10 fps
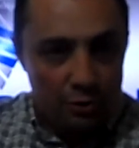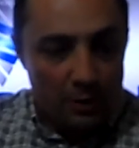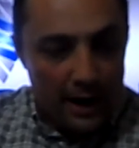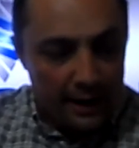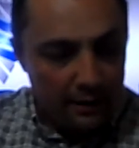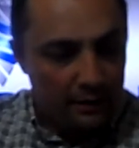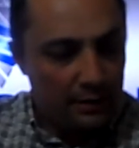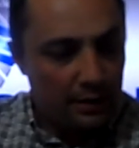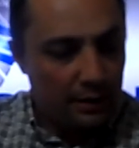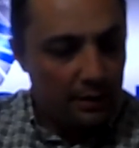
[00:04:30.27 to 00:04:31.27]
GUI,
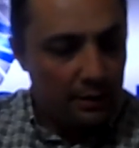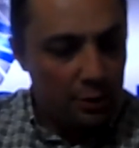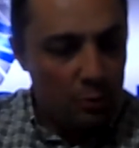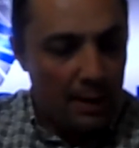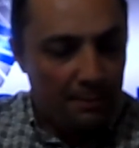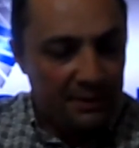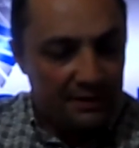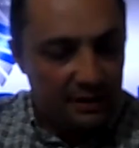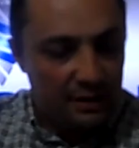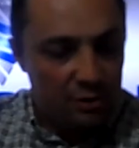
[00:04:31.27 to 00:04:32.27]

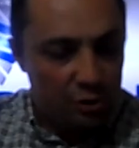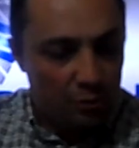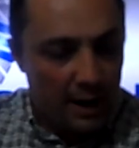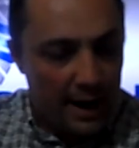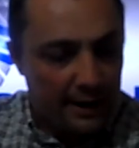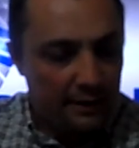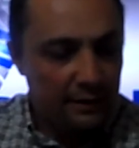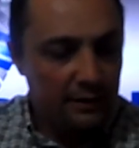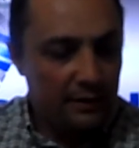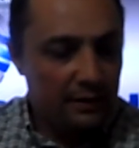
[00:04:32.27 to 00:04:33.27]
UMPT
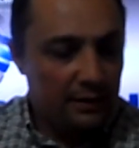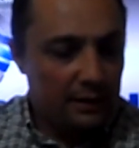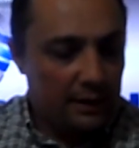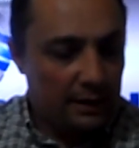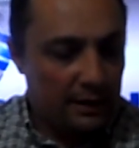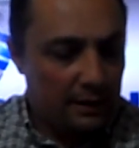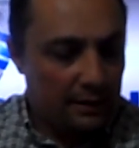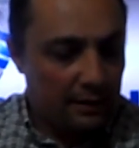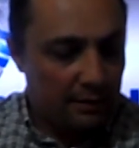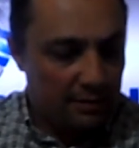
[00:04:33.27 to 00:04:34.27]
GUI,
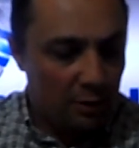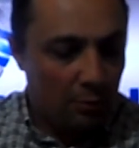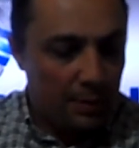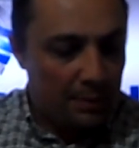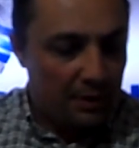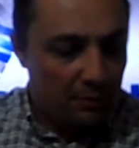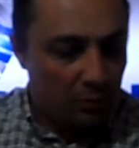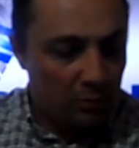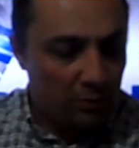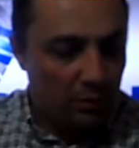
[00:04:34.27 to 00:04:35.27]
and the single
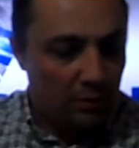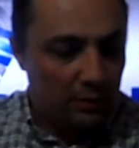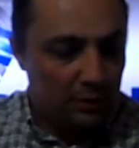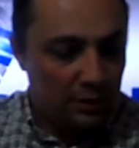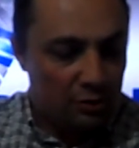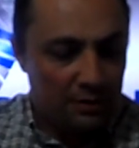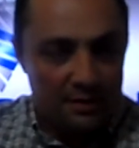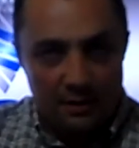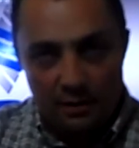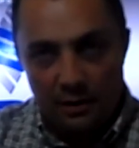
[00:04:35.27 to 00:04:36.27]
BBU, not
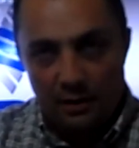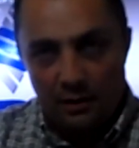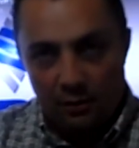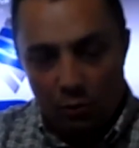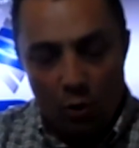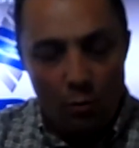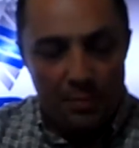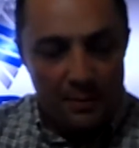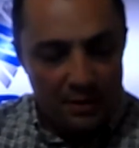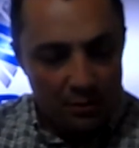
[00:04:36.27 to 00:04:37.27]
just a
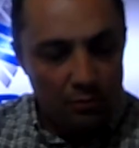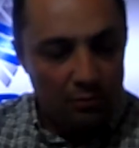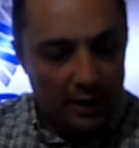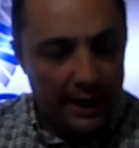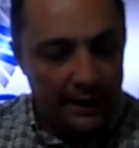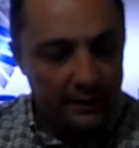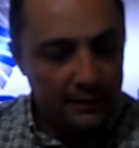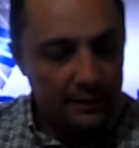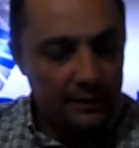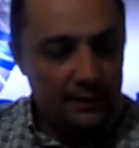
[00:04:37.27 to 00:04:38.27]
co-BBU,
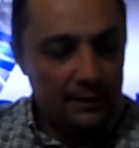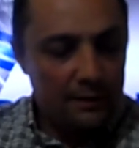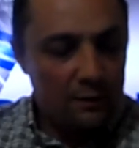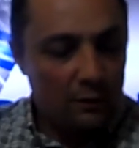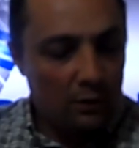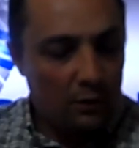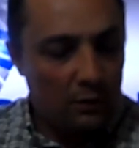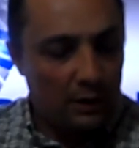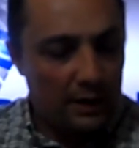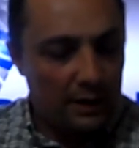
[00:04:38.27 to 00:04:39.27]
right?
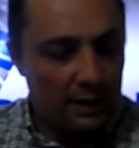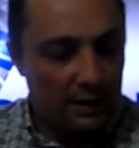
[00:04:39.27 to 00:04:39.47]
So